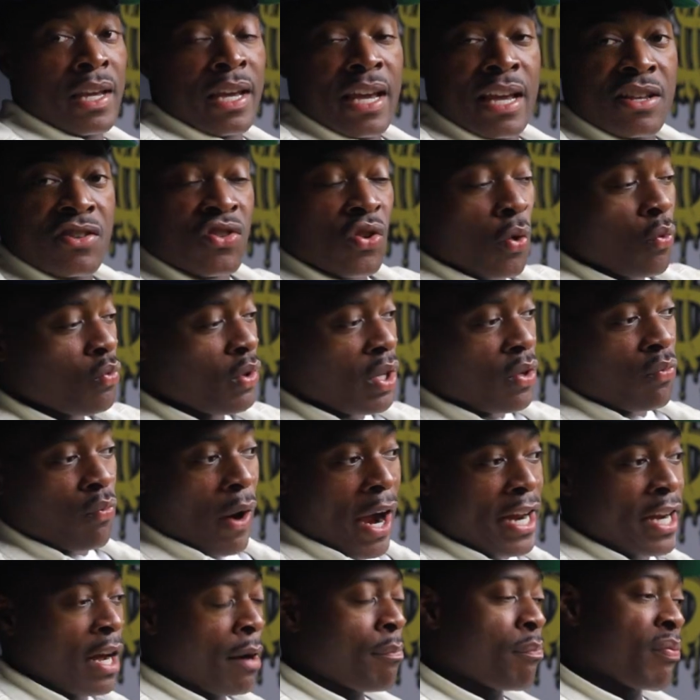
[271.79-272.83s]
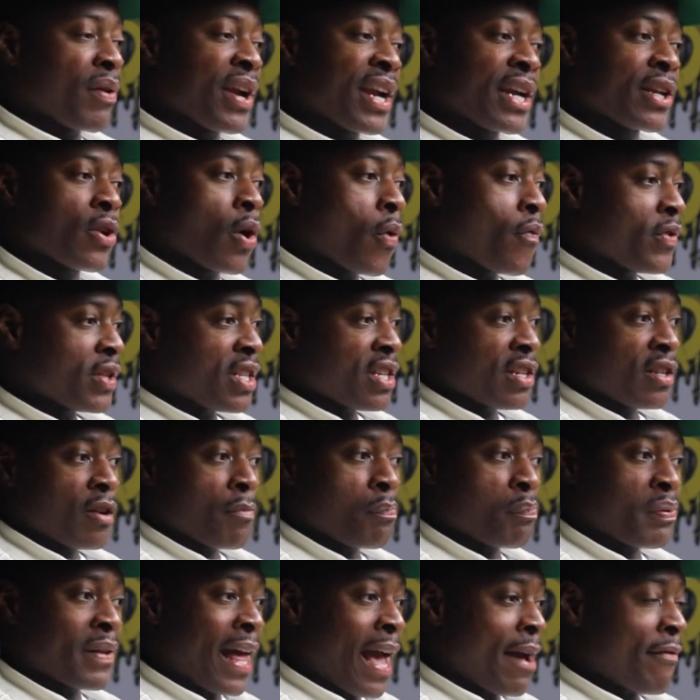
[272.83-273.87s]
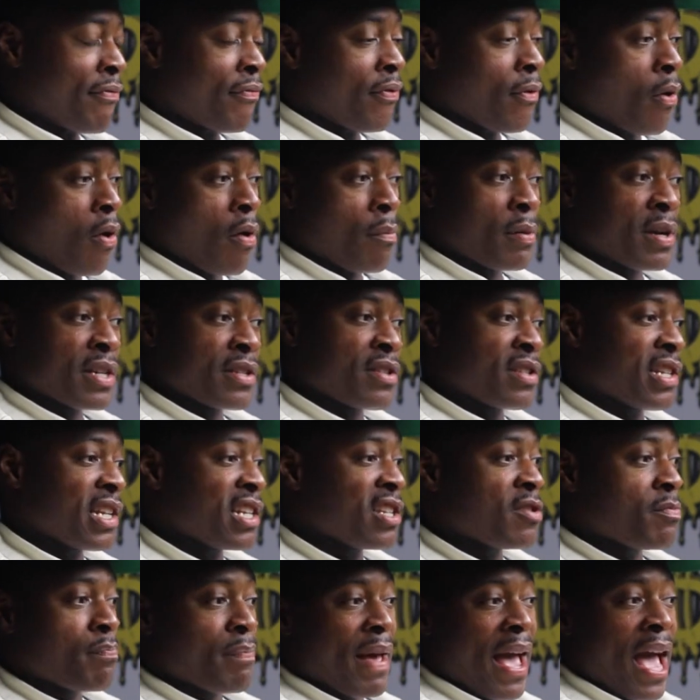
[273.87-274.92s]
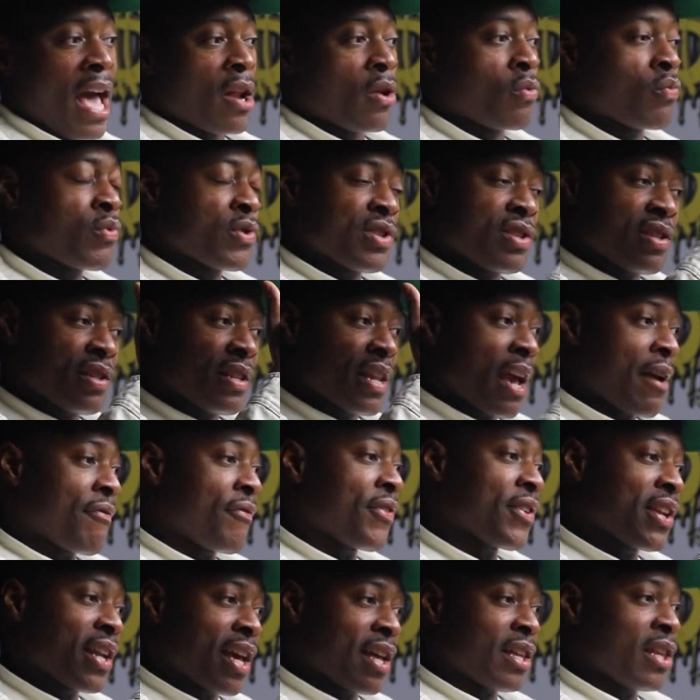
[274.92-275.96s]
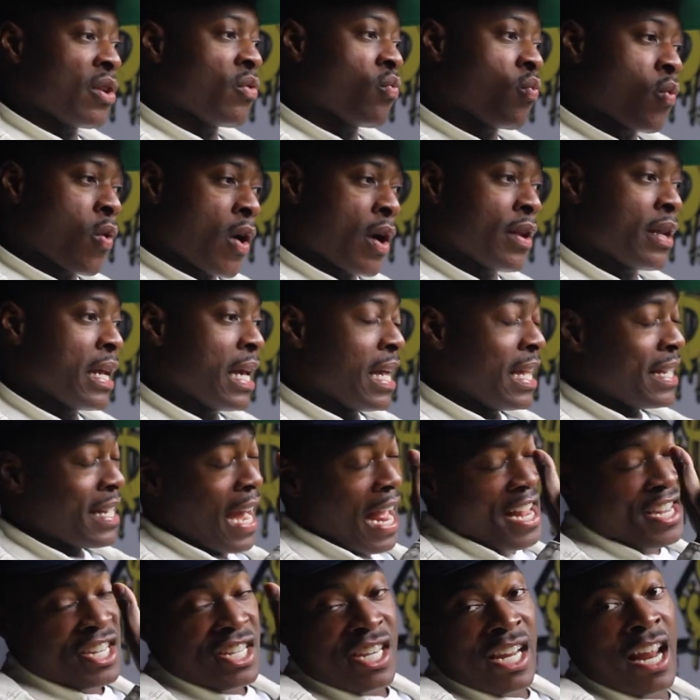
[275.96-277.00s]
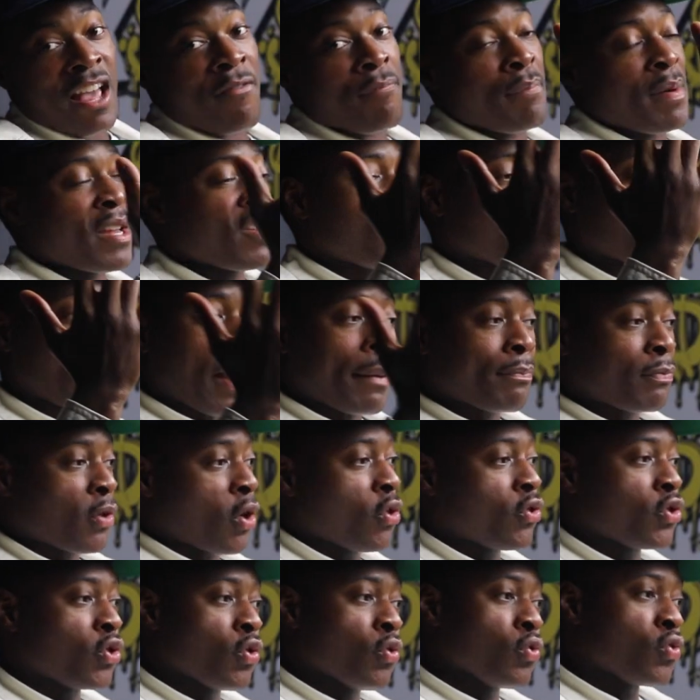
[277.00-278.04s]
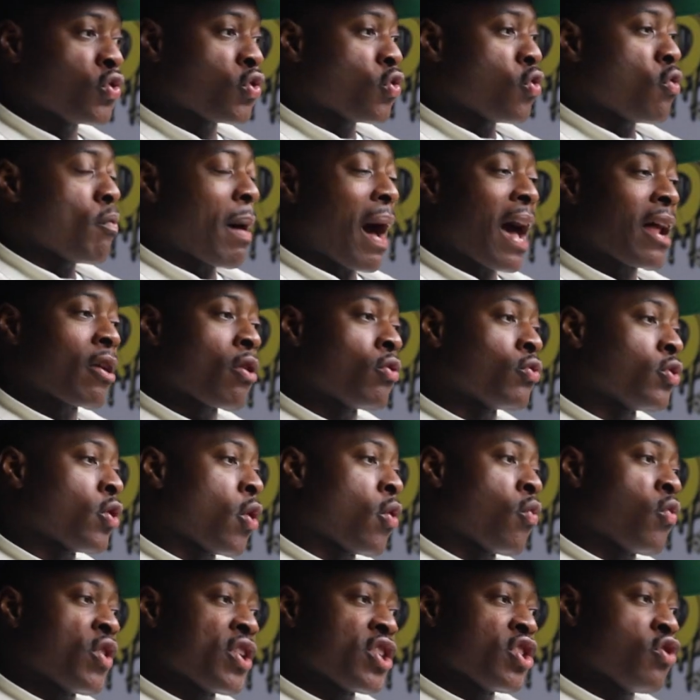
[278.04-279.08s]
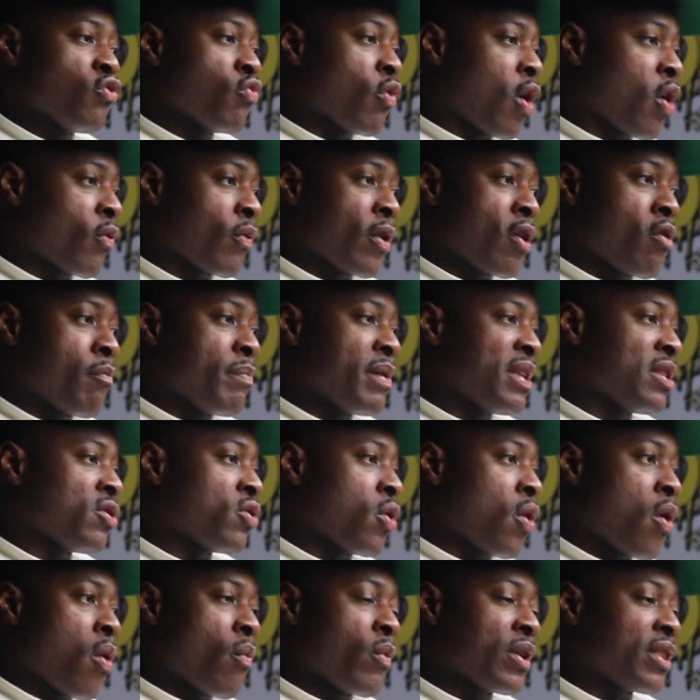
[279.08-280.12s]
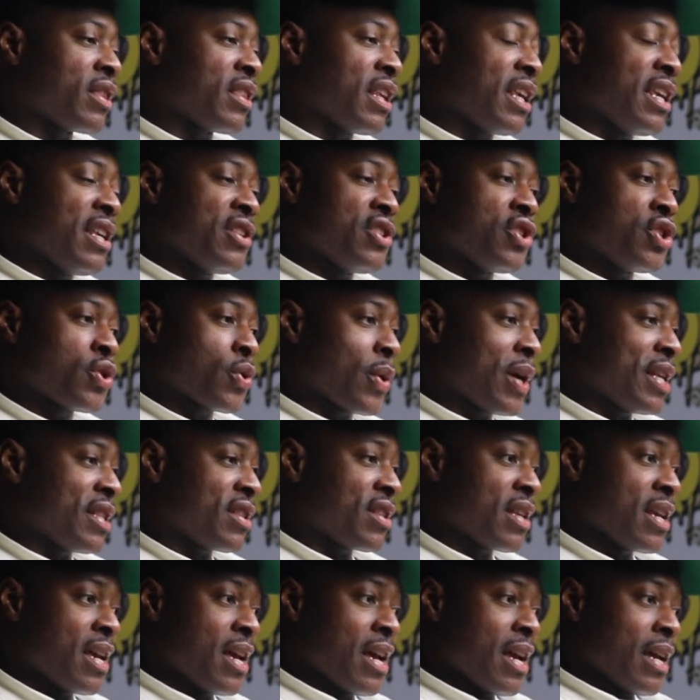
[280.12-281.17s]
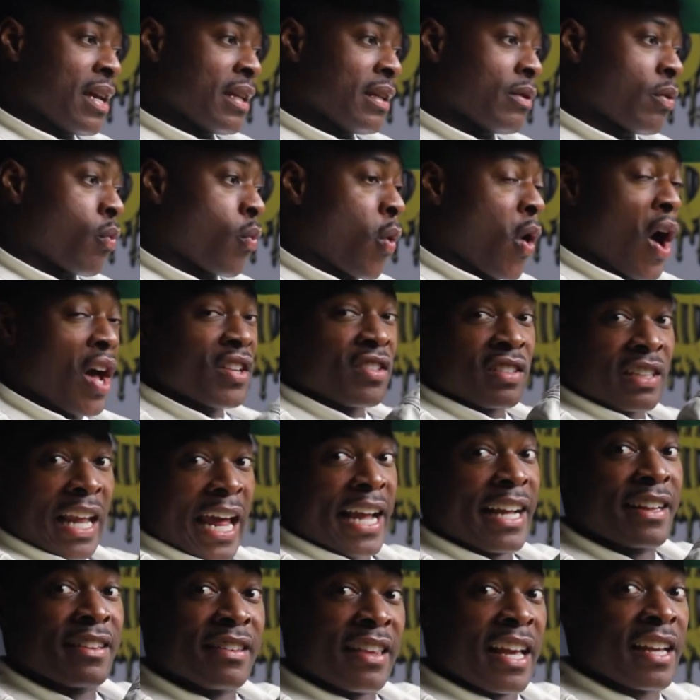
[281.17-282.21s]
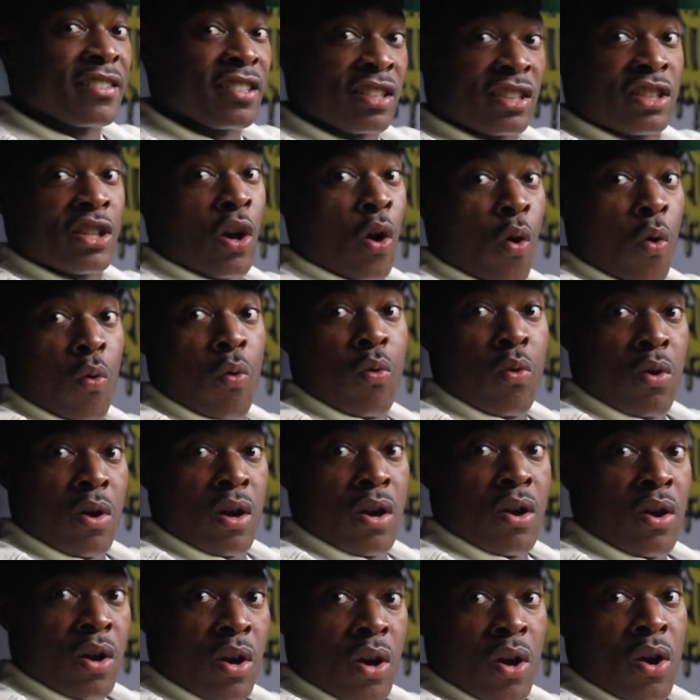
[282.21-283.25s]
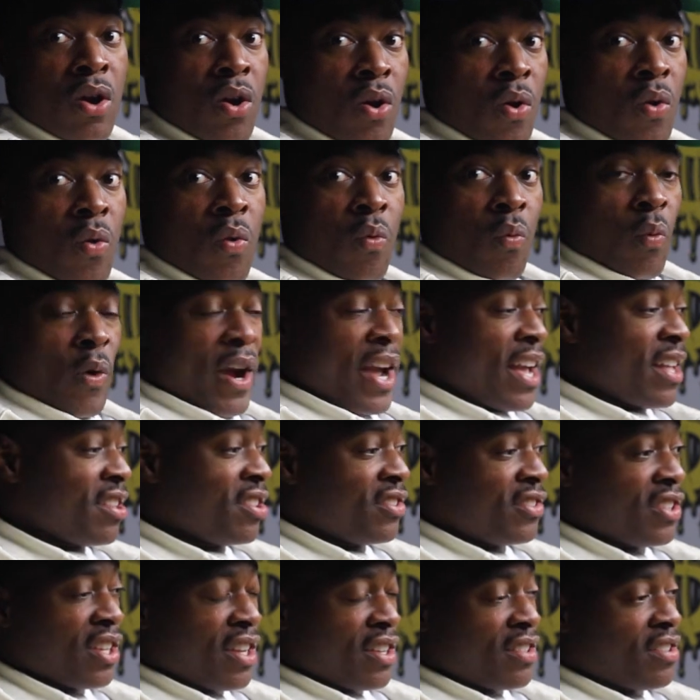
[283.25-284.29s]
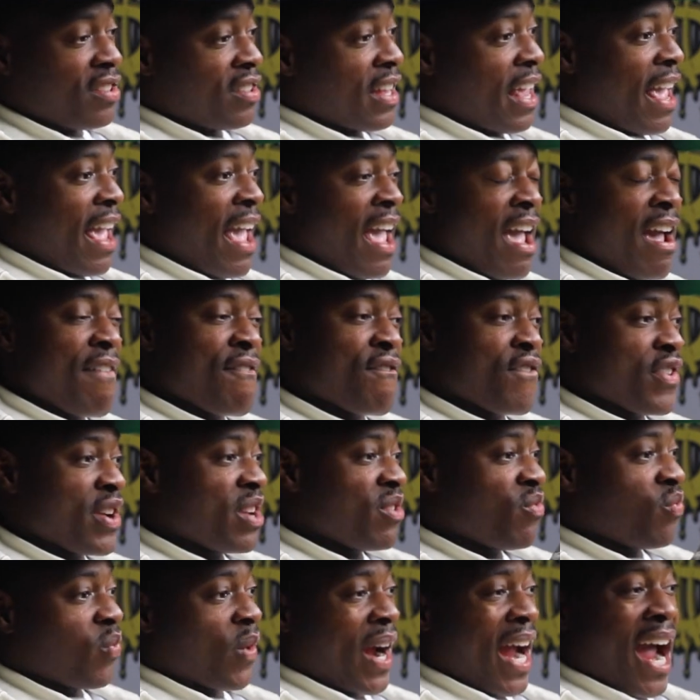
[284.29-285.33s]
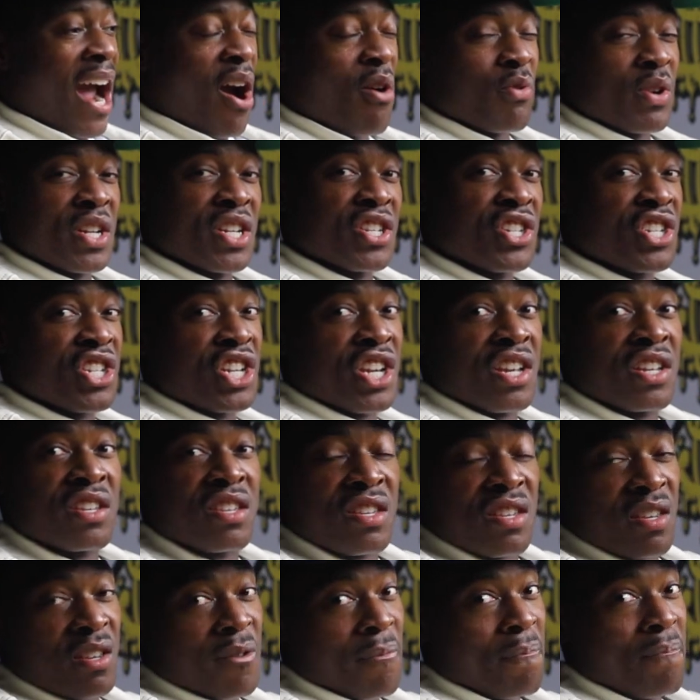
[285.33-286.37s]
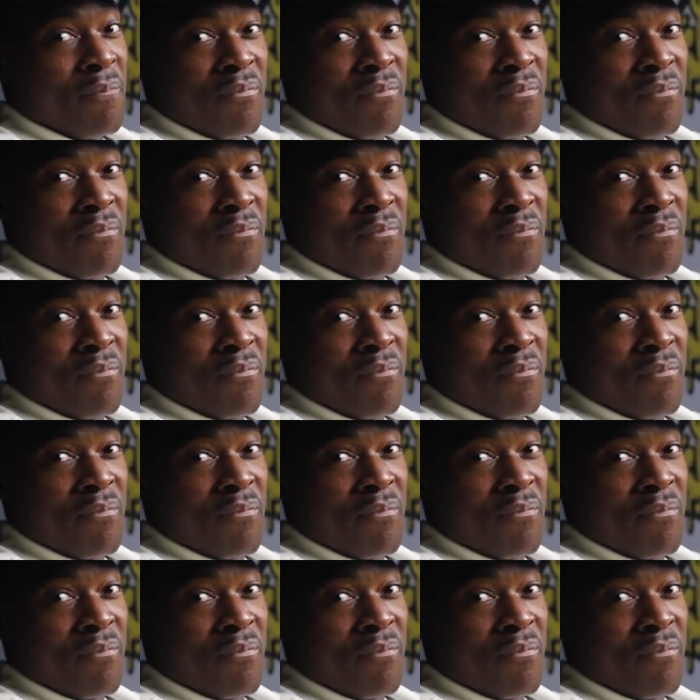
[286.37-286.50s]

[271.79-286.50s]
It's only right I bring it over to the platform because this battle was definitely one that should have been dropped on YouTube. I don't know what URL be doing with these joints. The ones like this, though, where it's just every round is just